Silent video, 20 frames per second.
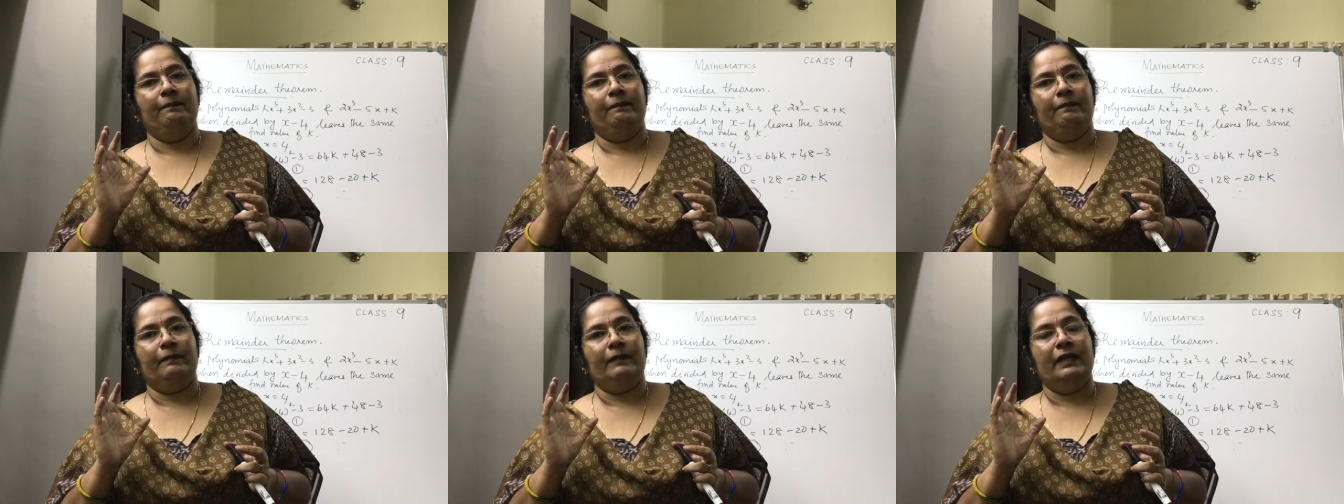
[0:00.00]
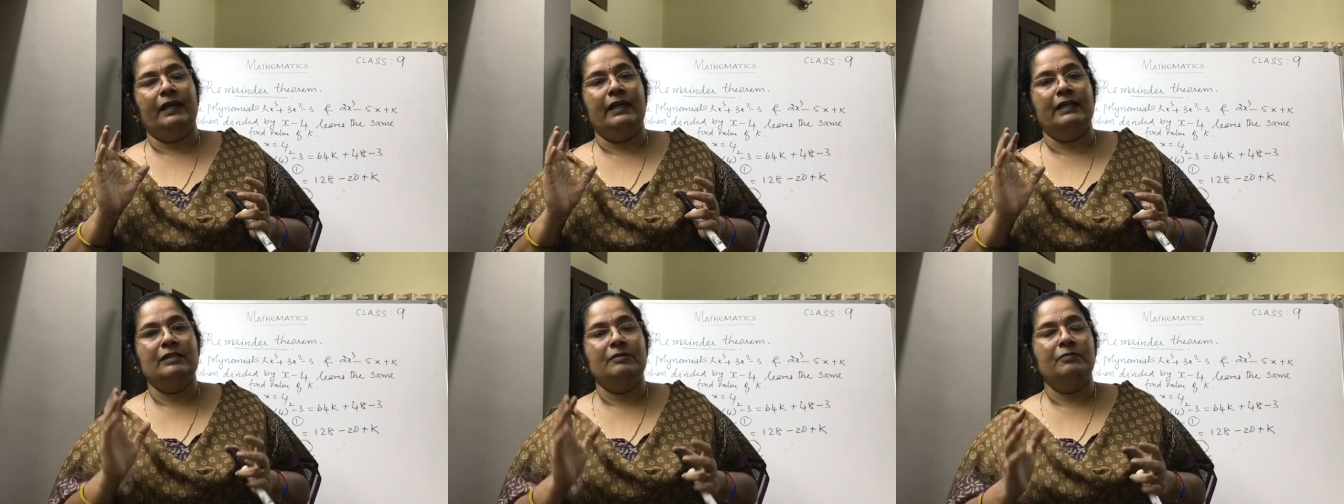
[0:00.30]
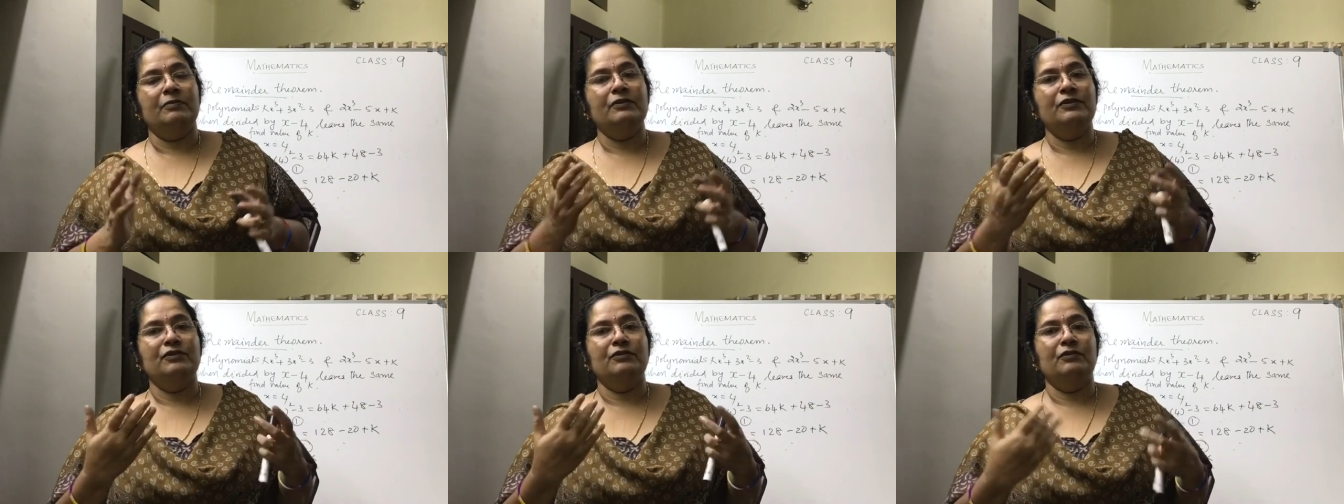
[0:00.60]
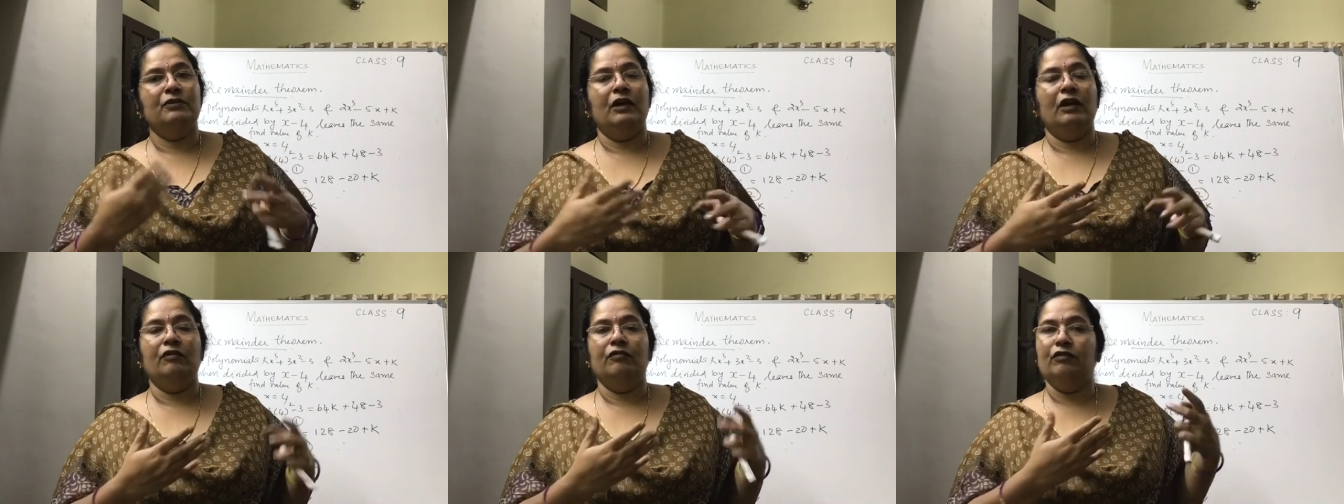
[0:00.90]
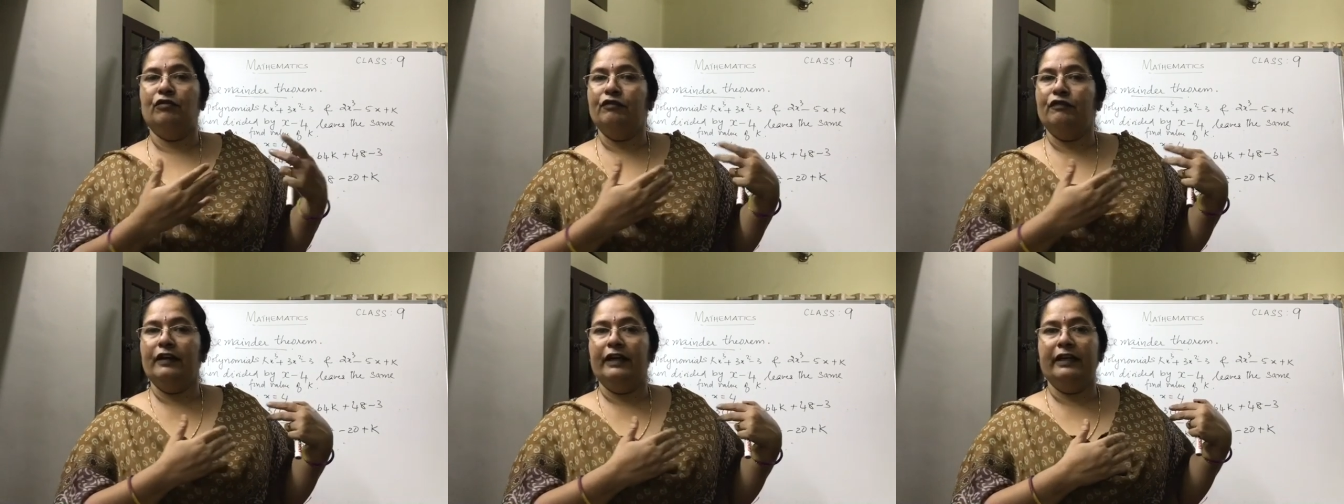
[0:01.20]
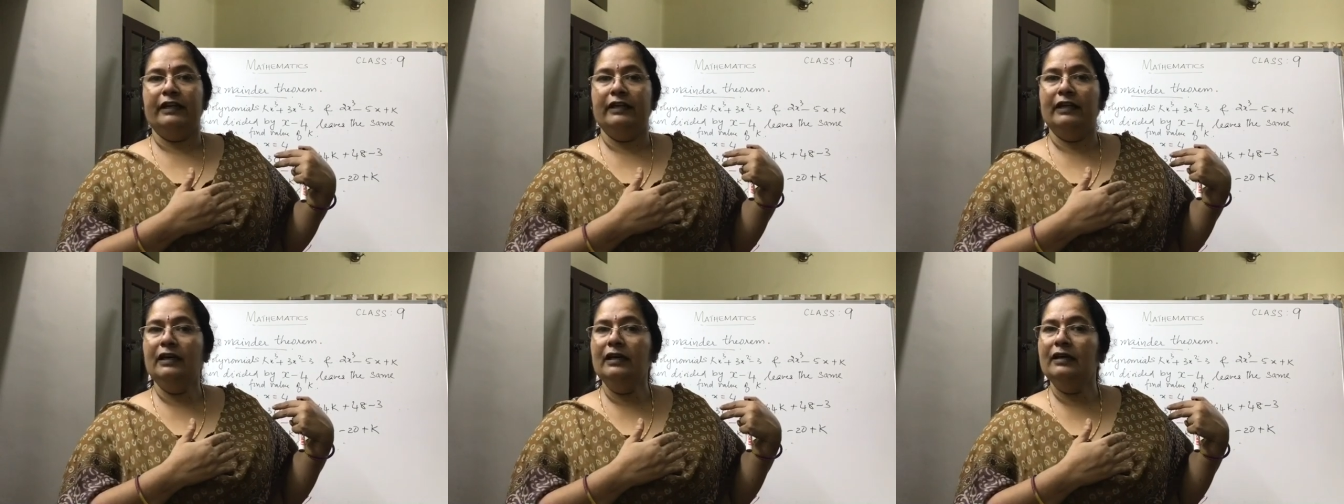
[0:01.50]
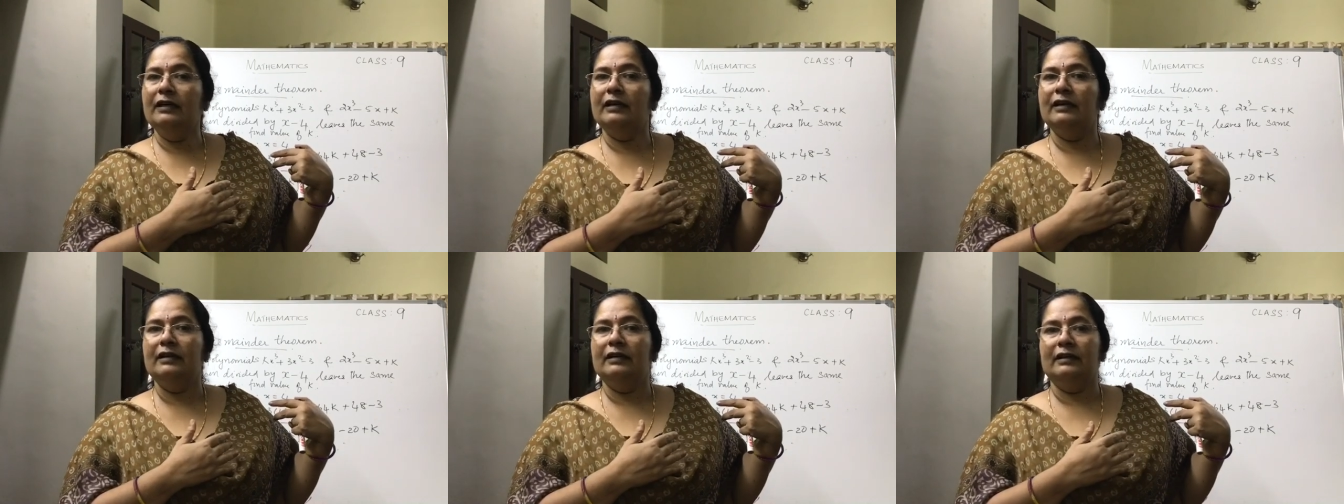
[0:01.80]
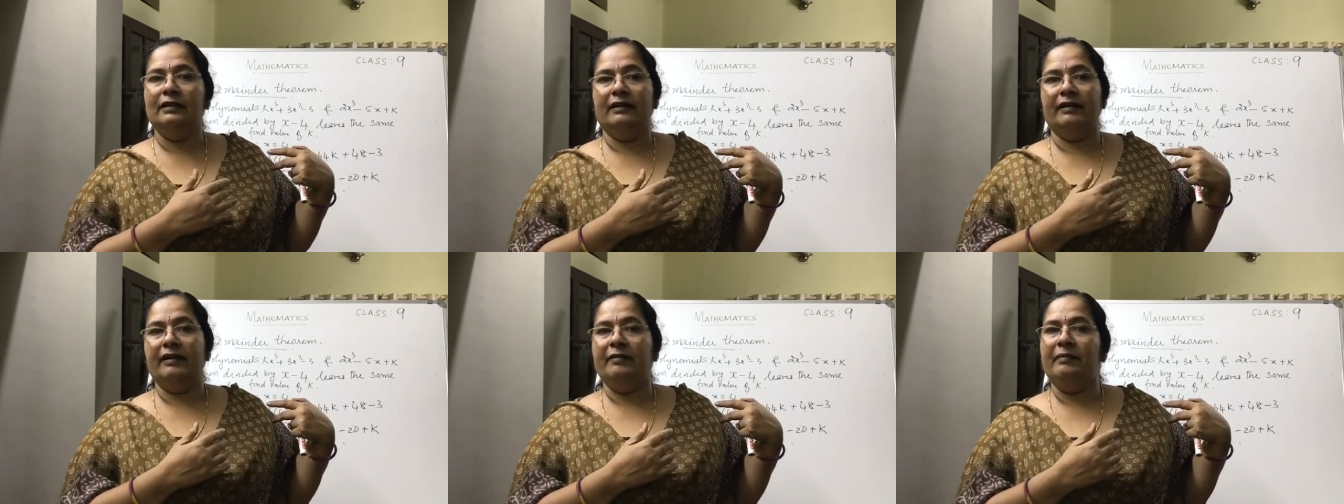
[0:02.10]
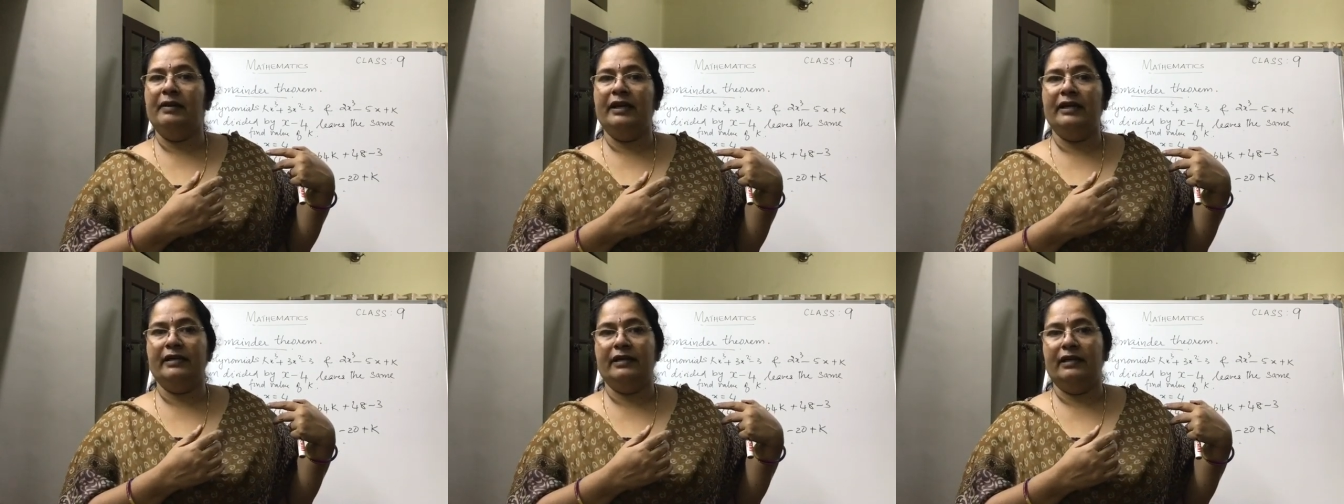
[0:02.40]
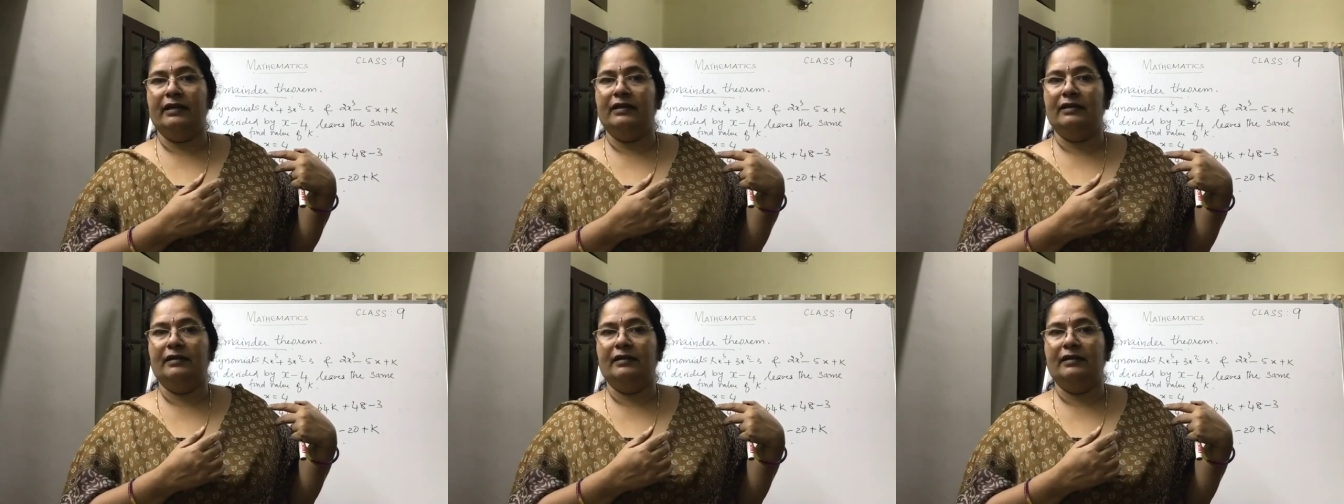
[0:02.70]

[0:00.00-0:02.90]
And I suppose you know how to find the remainder